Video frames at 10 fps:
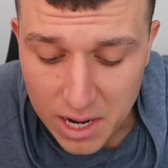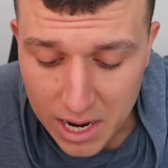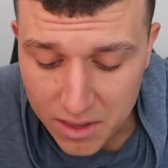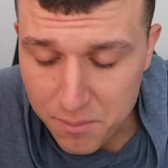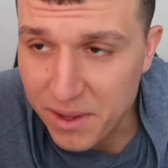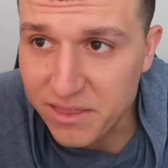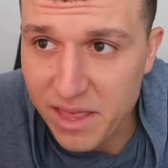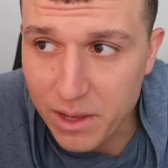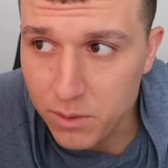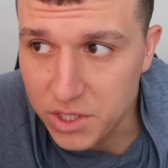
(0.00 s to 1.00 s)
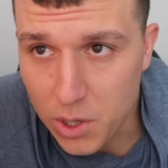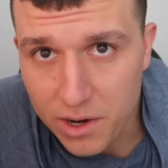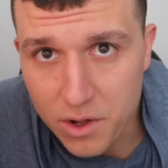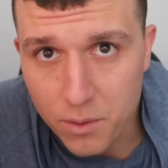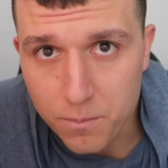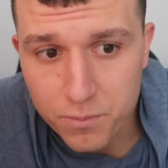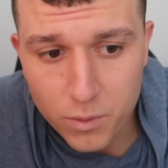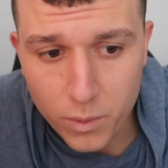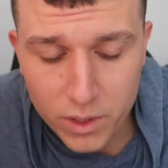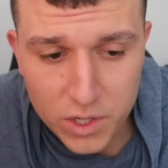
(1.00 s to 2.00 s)
Uh, the big thing, you know, I know
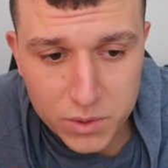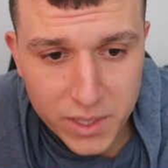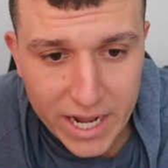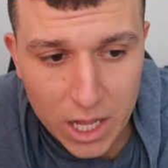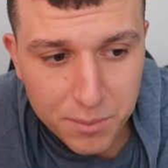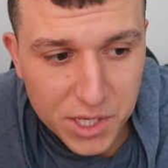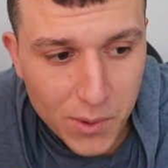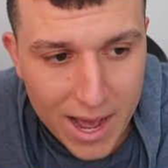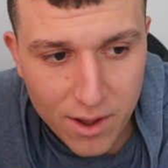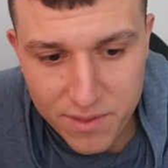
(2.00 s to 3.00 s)
we can do is we can help you out,